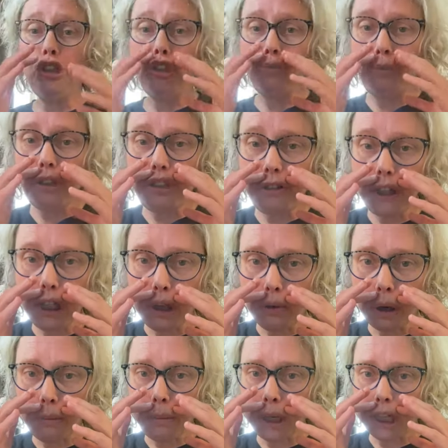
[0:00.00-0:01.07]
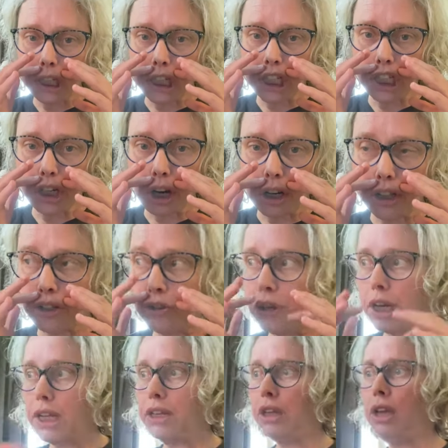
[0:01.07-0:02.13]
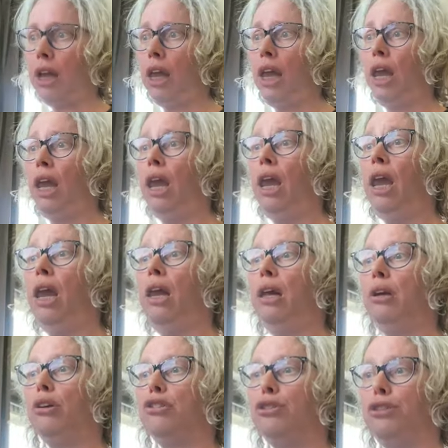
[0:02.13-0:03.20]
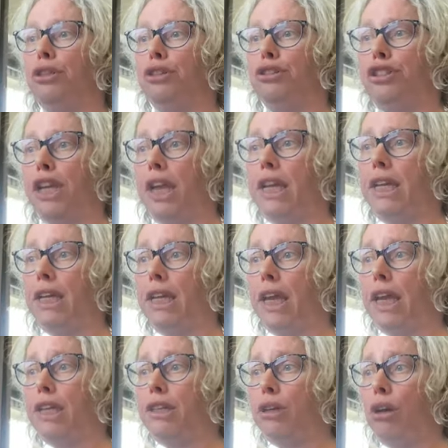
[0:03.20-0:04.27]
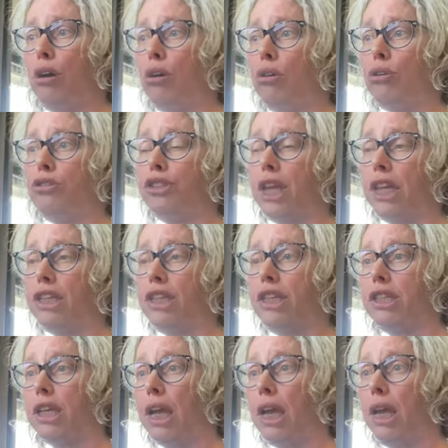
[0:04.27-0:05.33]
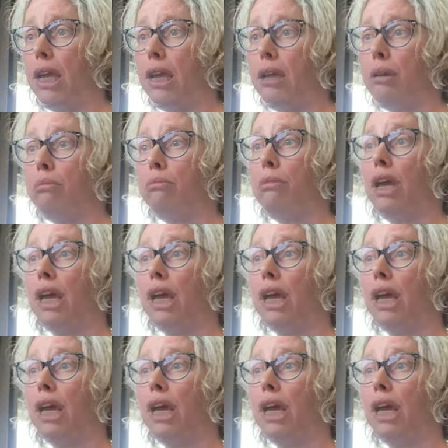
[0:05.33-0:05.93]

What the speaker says: Between you and me, this is not a threat. Because do you think it all stays the same?